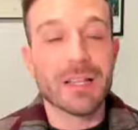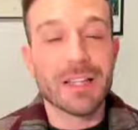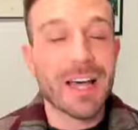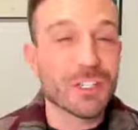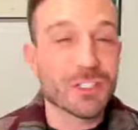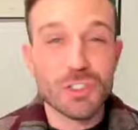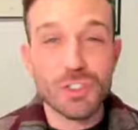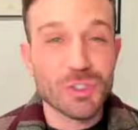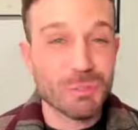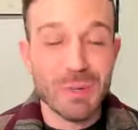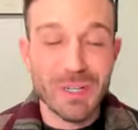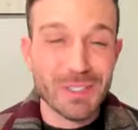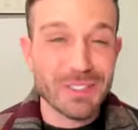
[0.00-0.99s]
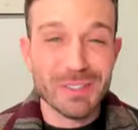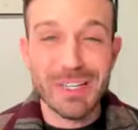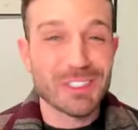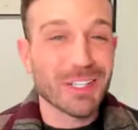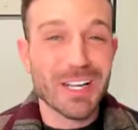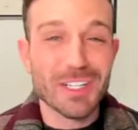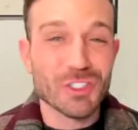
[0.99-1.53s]
a lot of, but
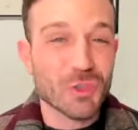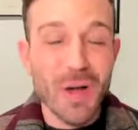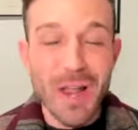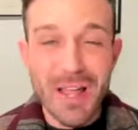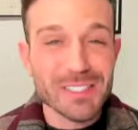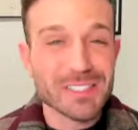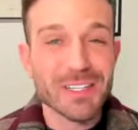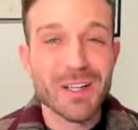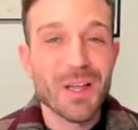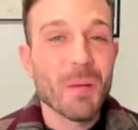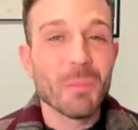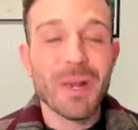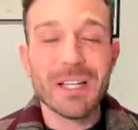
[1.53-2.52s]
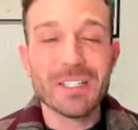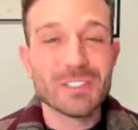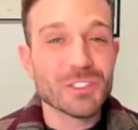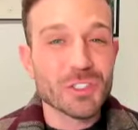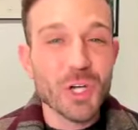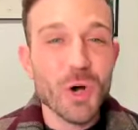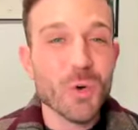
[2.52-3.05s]
it's a lot of stress, but it's
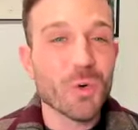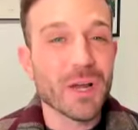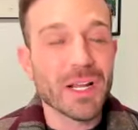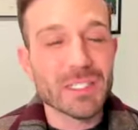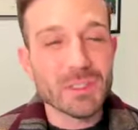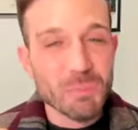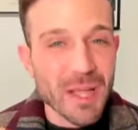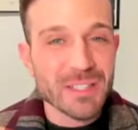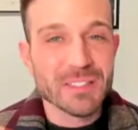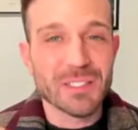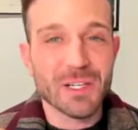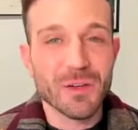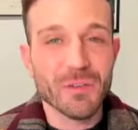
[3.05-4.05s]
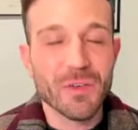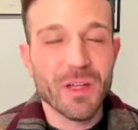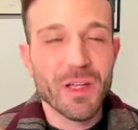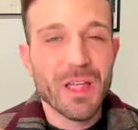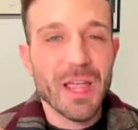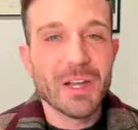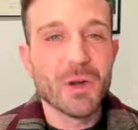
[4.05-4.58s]
so expensive.
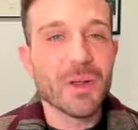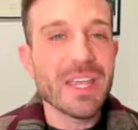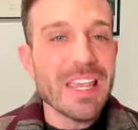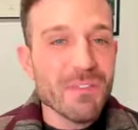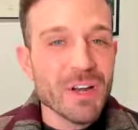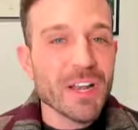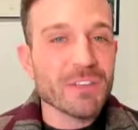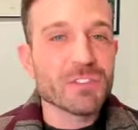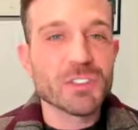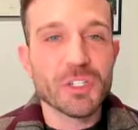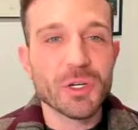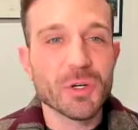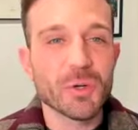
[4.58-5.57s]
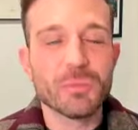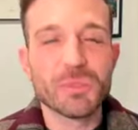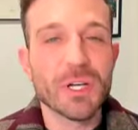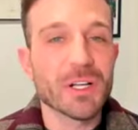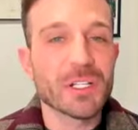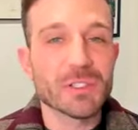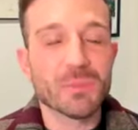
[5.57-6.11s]
Even if Sheil
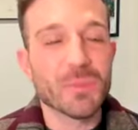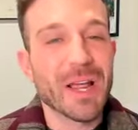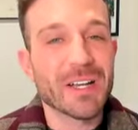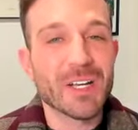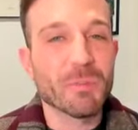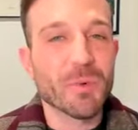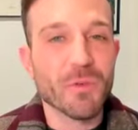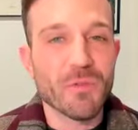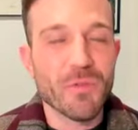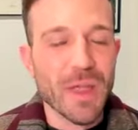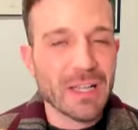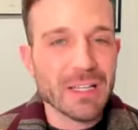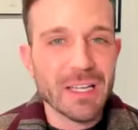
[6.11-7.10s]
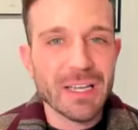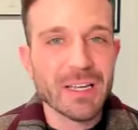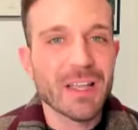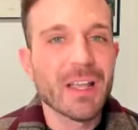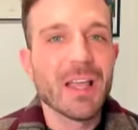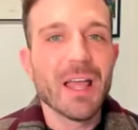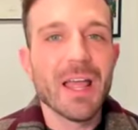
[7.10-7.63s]
does end up prevailing,
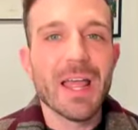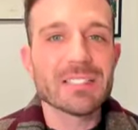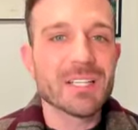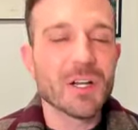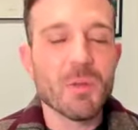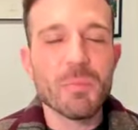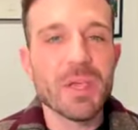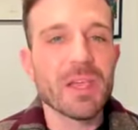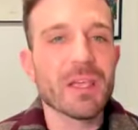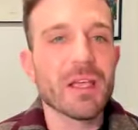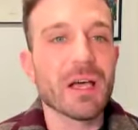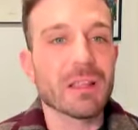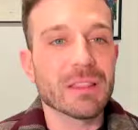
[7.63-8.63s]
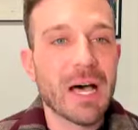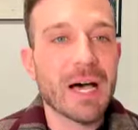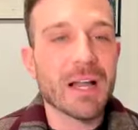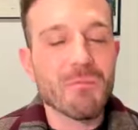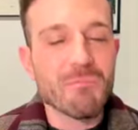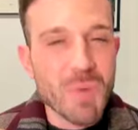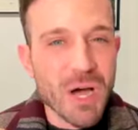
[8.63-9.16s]
it's going to be a
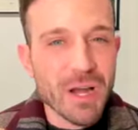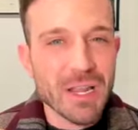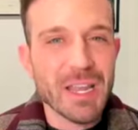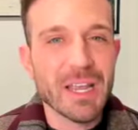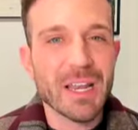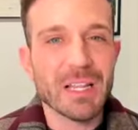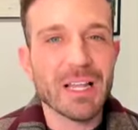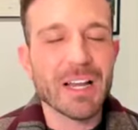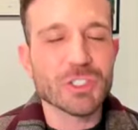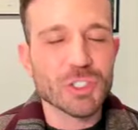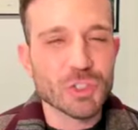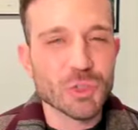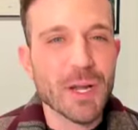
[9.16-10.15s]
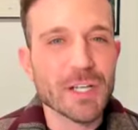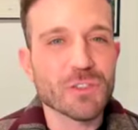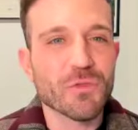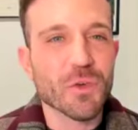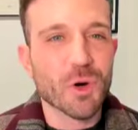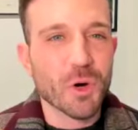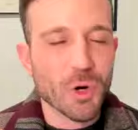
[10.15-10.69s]
lot of money and a lot of stress
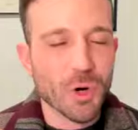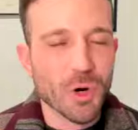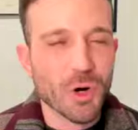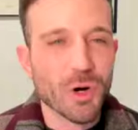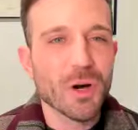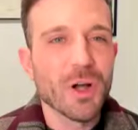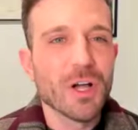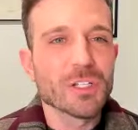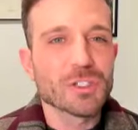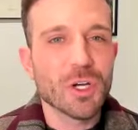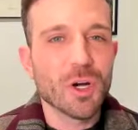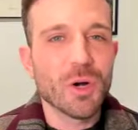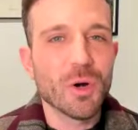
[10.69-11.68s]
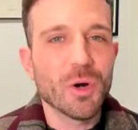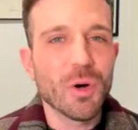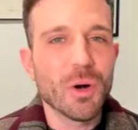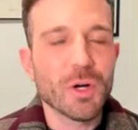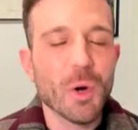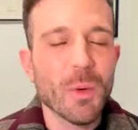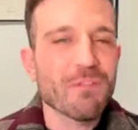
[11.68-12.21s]
for her. So
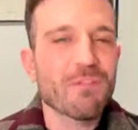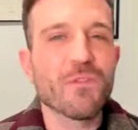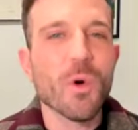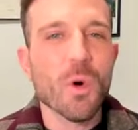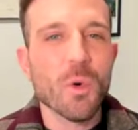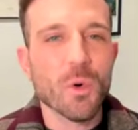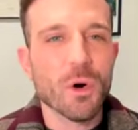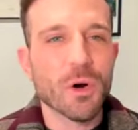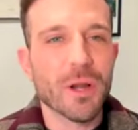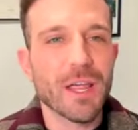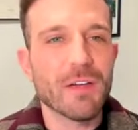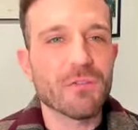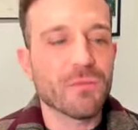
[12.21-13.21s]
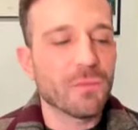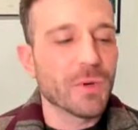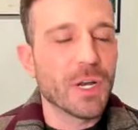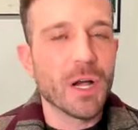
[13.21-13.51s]
going forward, if,